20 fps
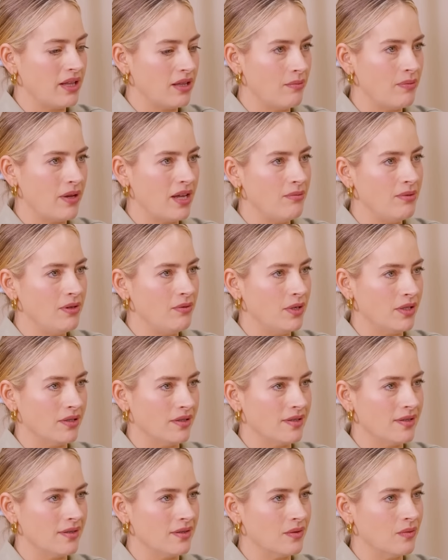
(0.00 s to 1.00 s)
the baby
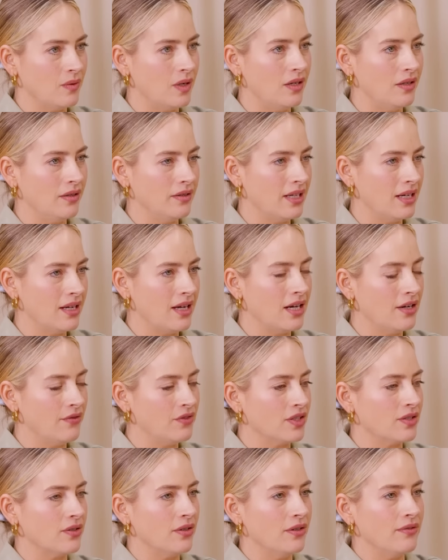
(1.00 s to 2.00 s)
ones as well, and they kind of
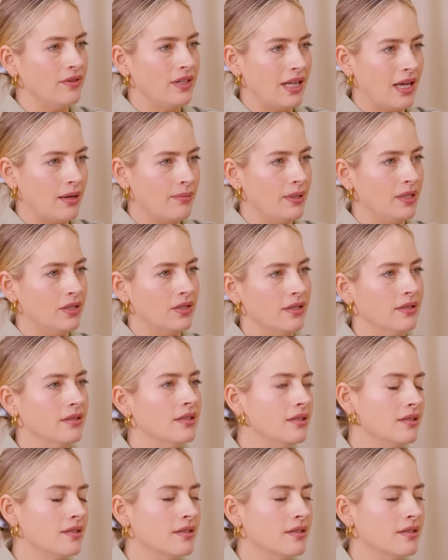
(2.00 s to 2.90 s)
just overlap each other.